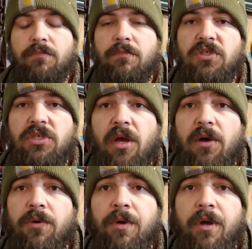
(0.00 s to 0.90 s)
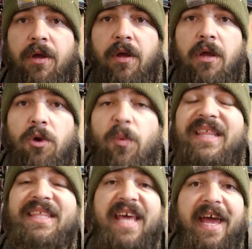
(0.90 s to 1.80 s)
So
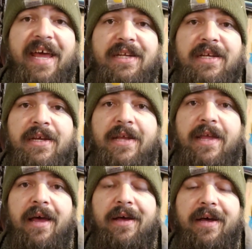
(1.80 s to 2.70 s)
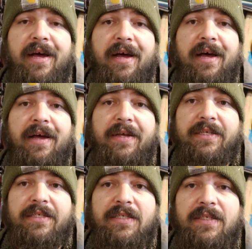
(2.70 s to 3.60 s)
with that,
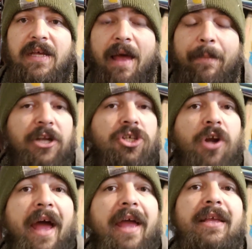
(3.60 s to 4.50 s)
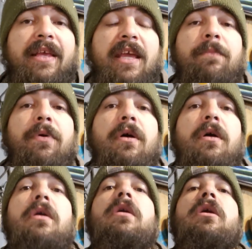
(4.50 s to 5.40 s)
I'm going to try and keep
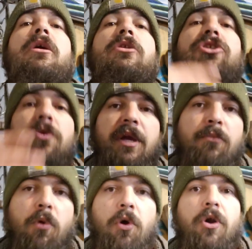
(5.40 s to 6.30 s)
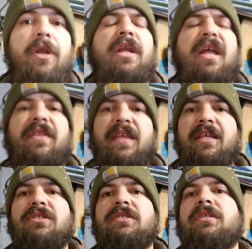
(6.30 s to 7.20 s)
doing more, and
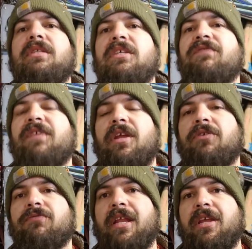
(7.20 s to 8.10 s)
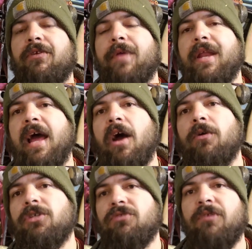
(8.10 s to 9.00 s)
these videos right here, right now, are
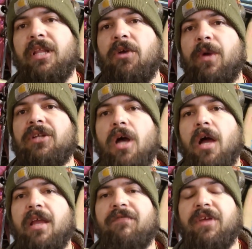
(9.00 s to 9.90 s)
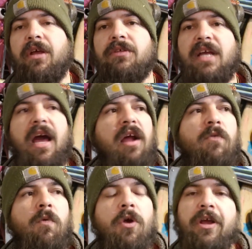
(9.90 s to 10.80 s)
just really quick talking videos. I got off
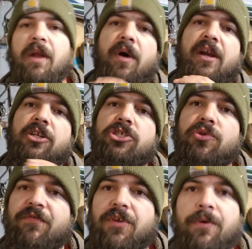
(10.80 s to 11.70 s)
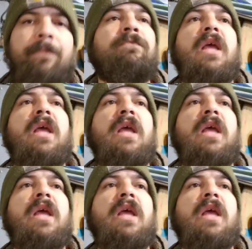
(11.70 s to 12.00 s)
of work and I wanted to shoot a few.